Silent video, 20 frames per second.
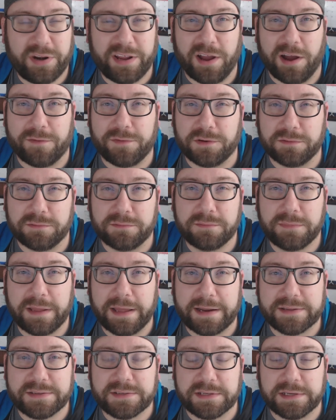awful,
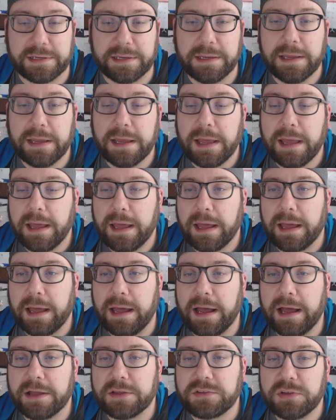honestly.
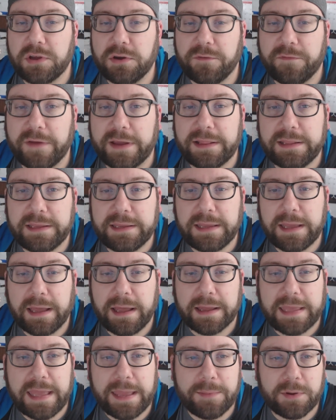So finally
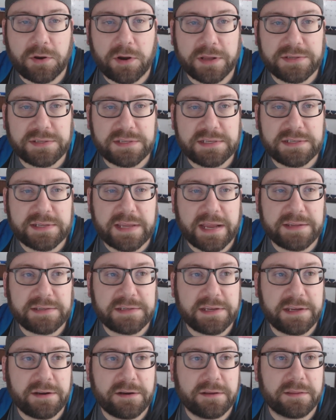came across these guys
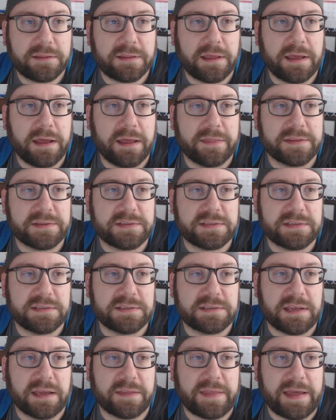here. This
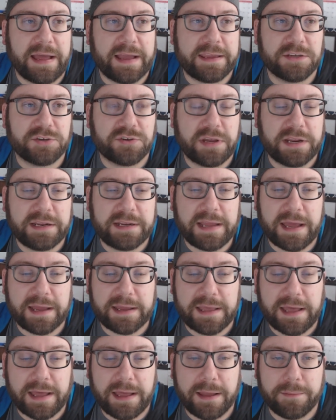is the
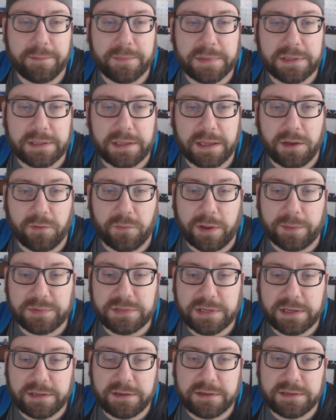HockeyTraining.com
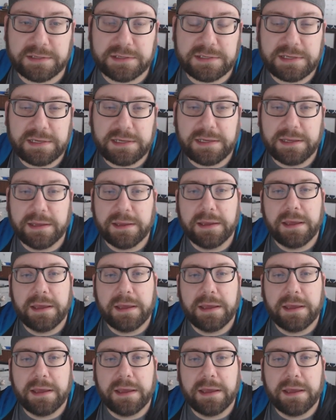website. You can see